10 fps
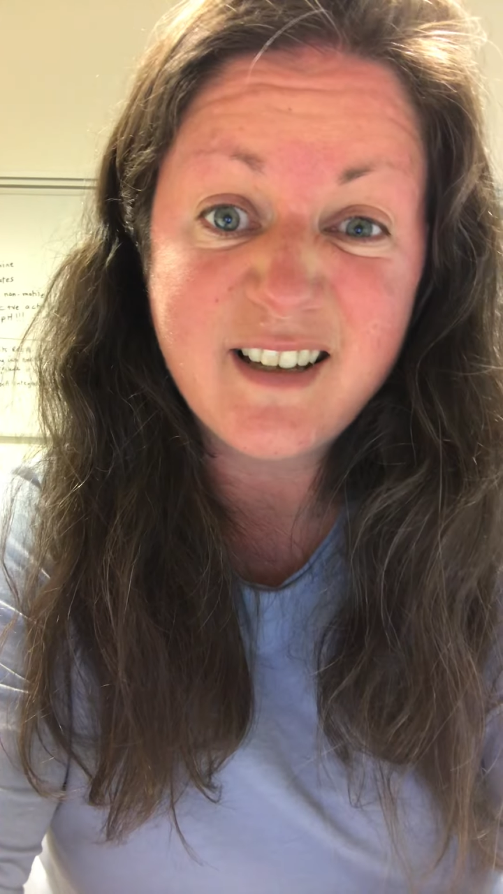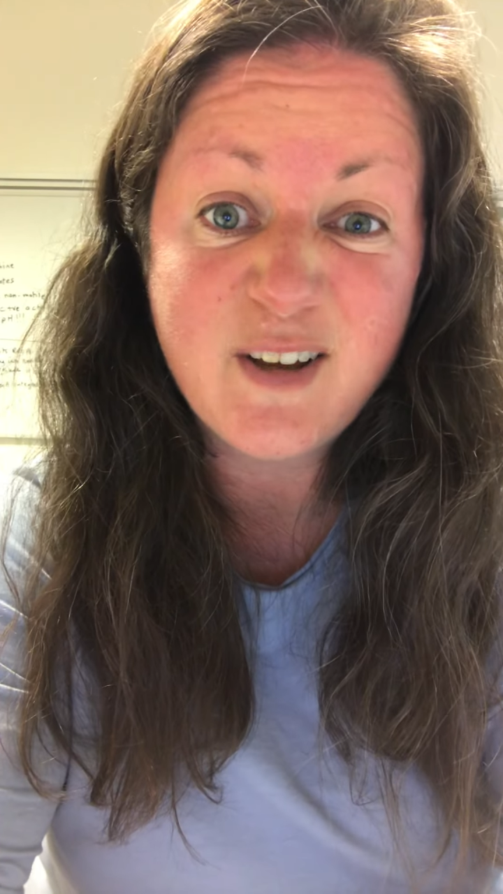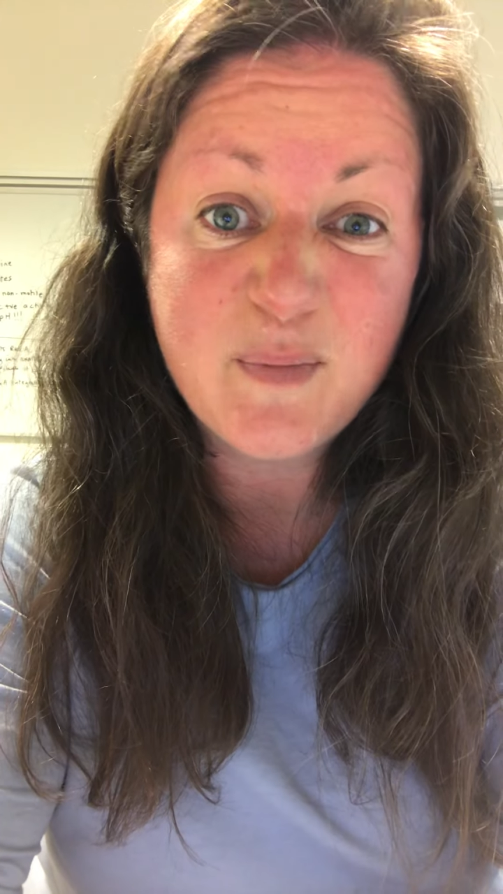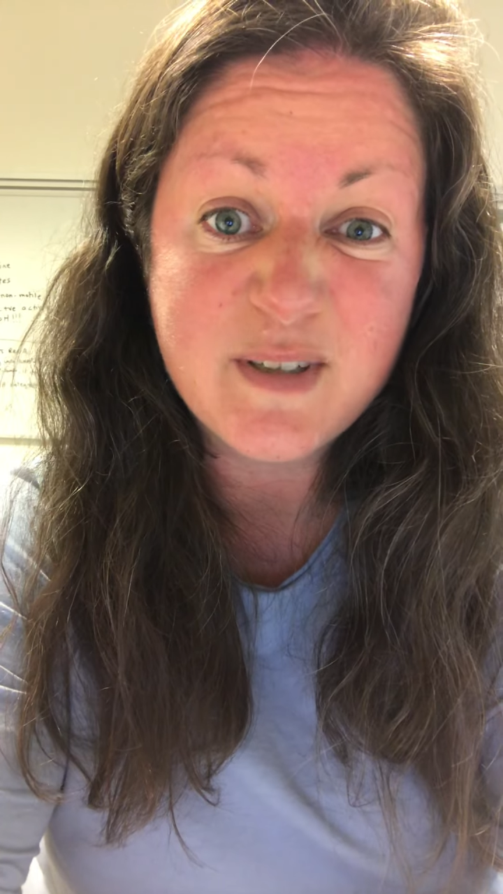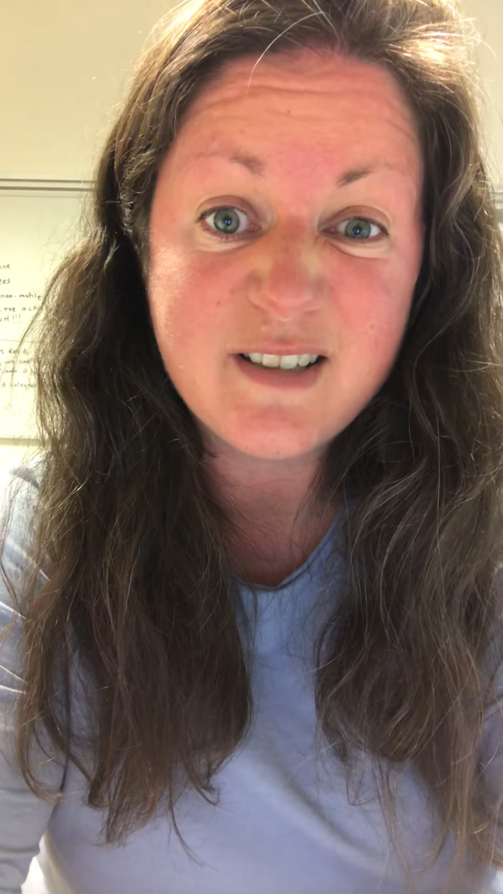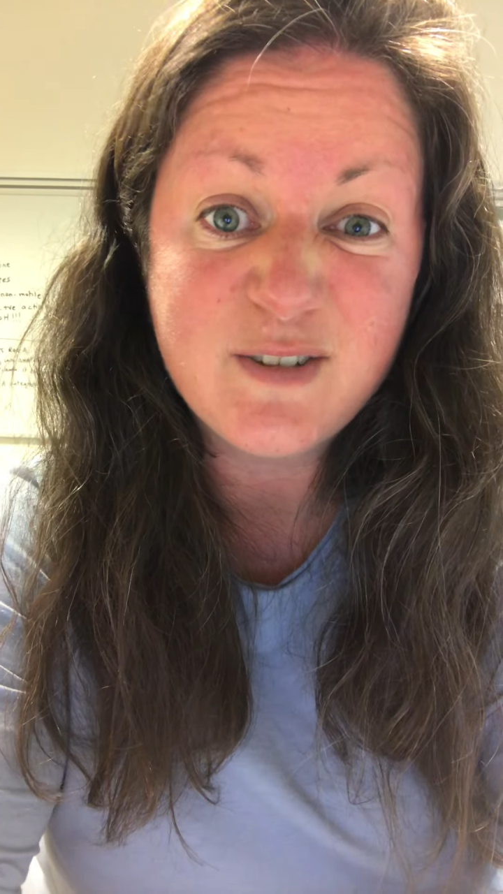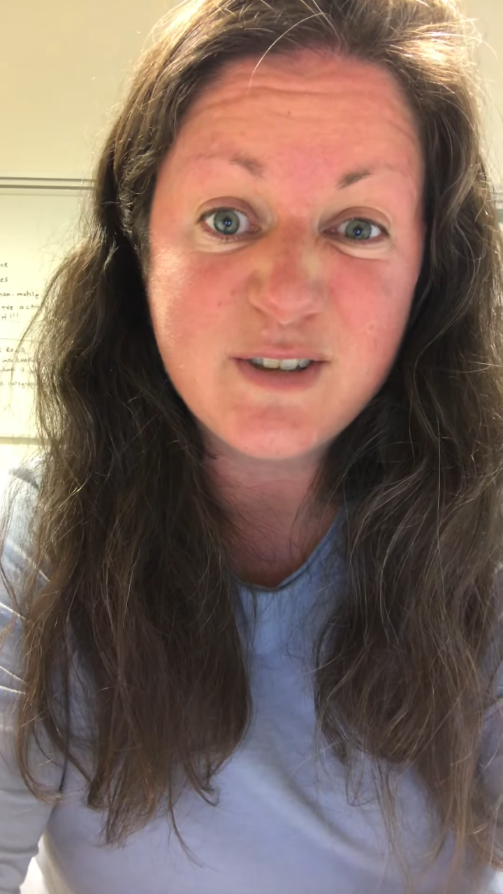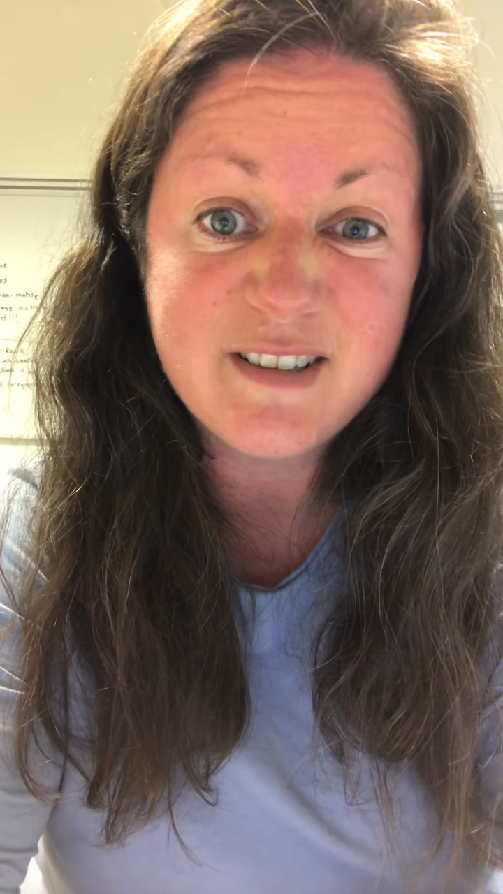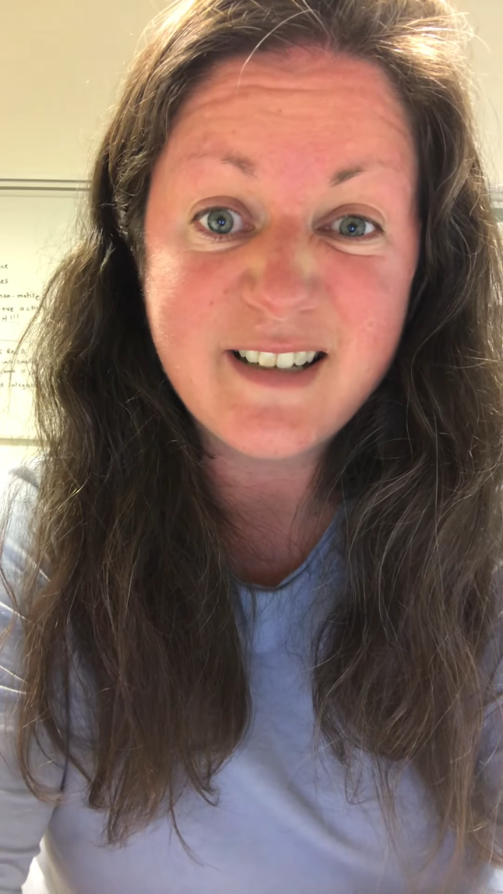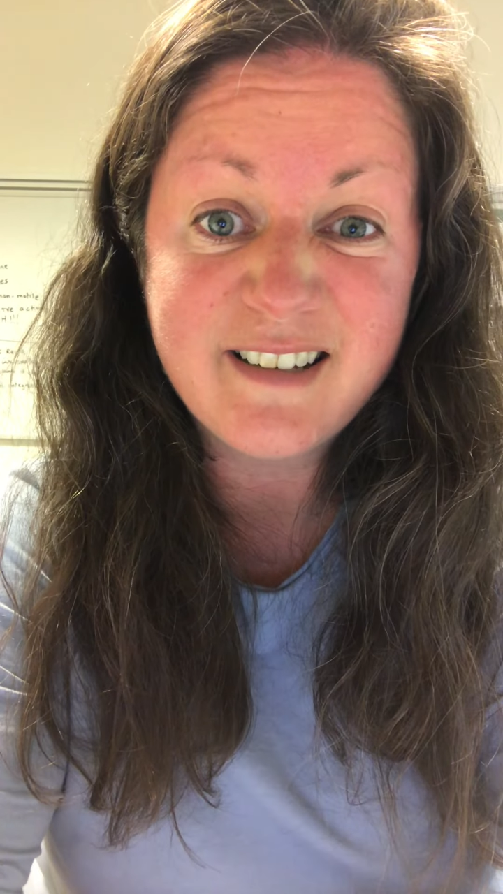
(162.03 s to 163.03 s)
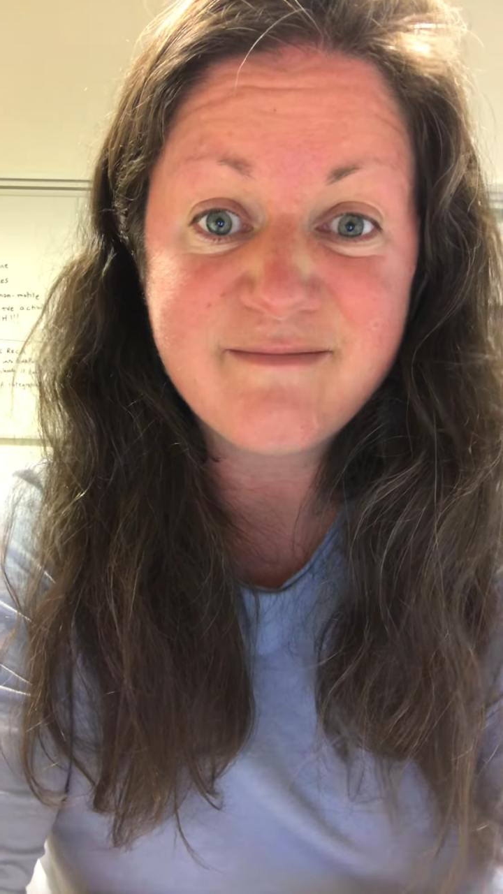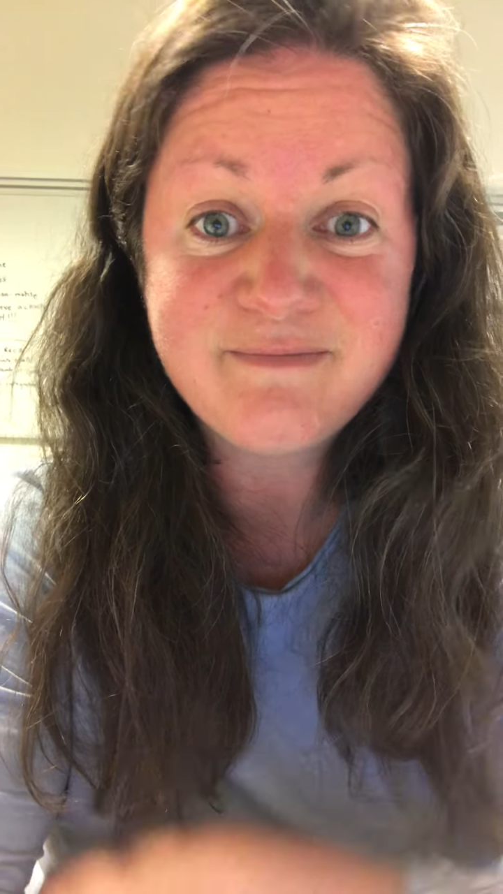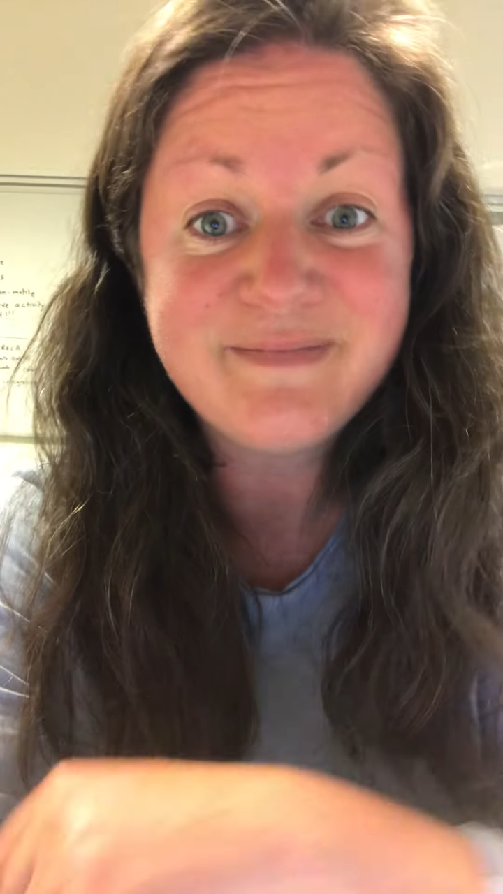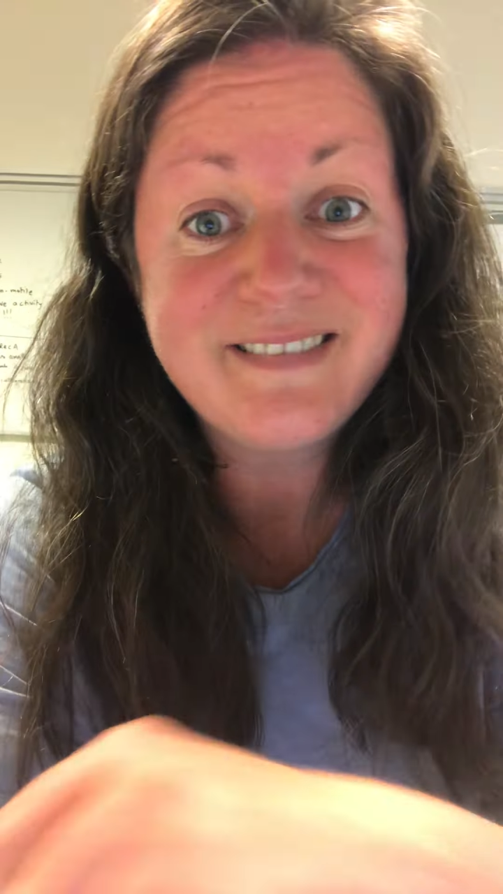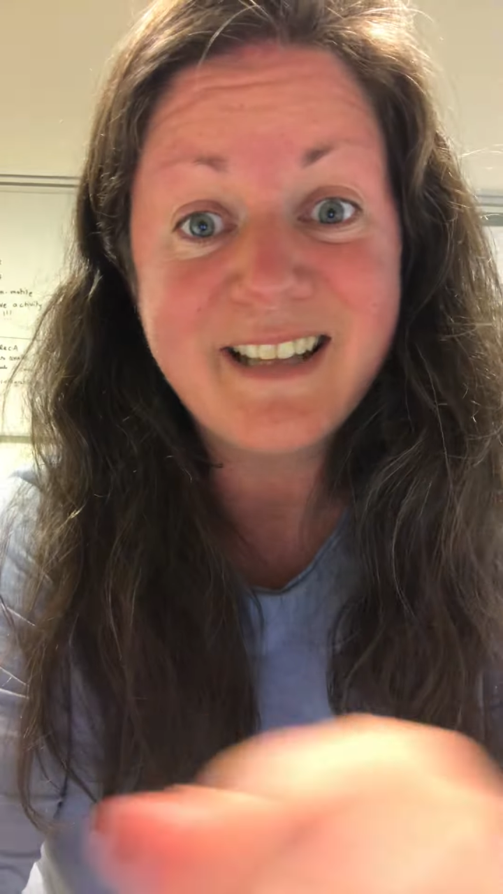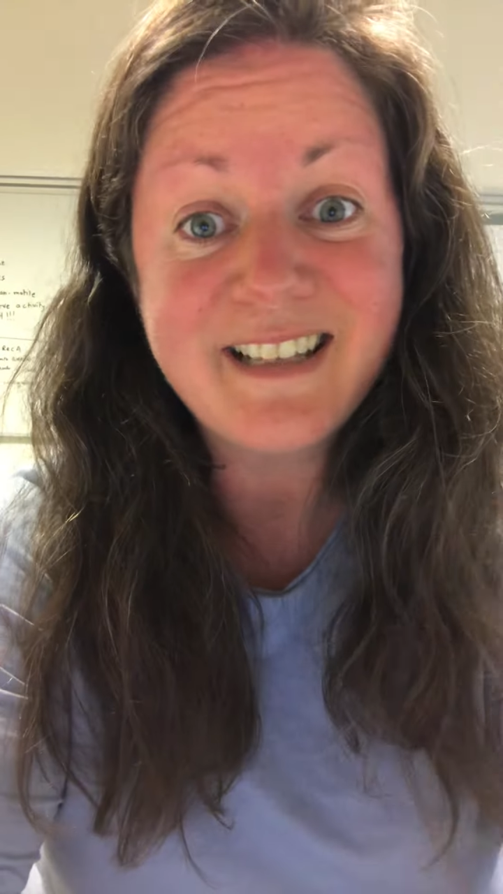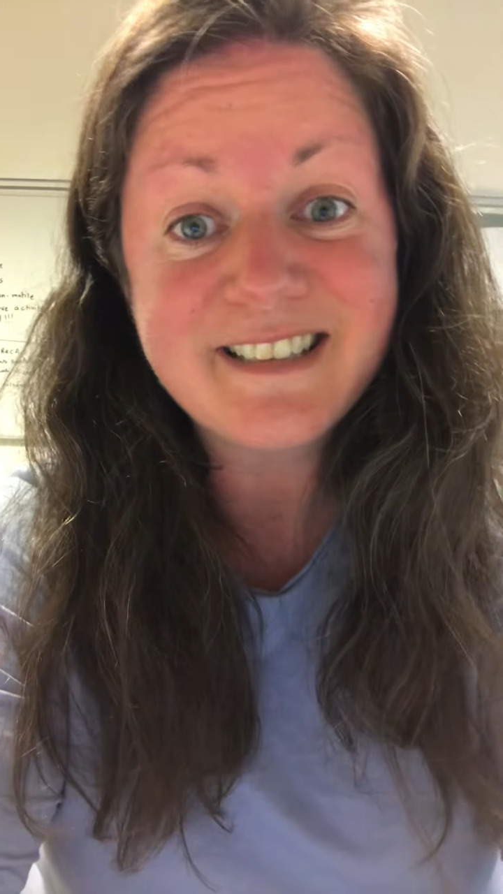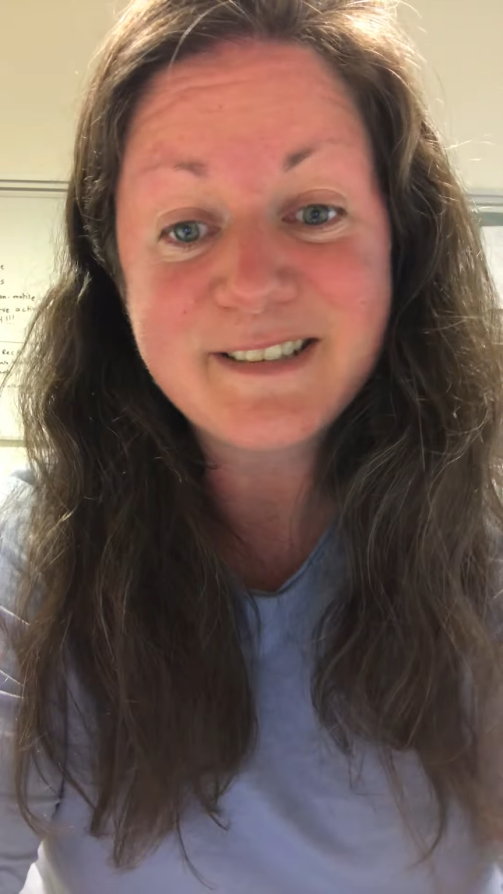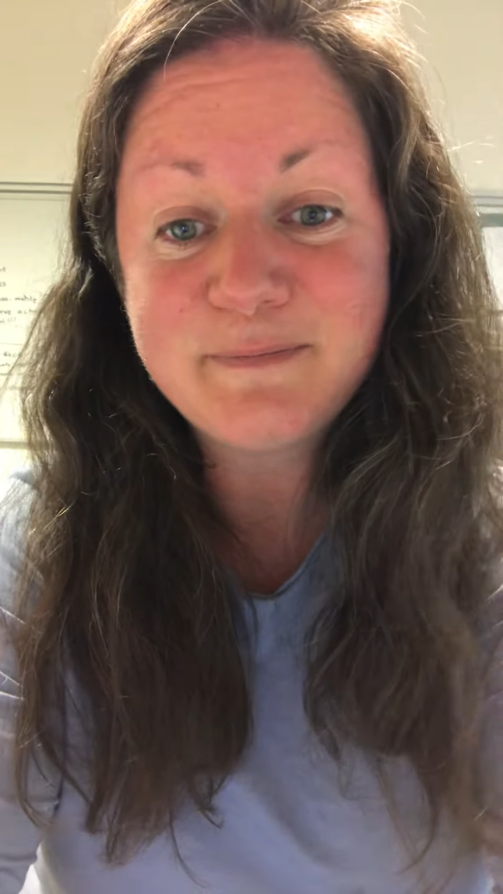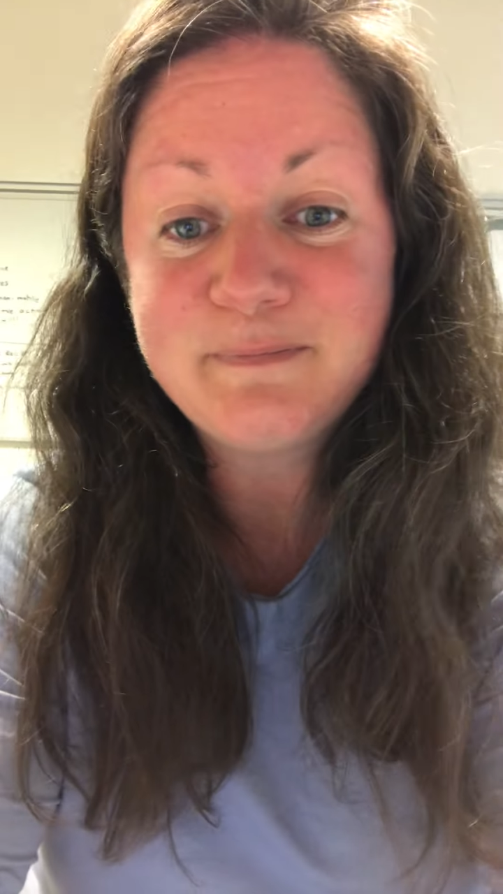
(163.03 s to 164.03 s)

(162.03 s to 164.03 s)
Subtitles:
I hope it's interesting. Thanks.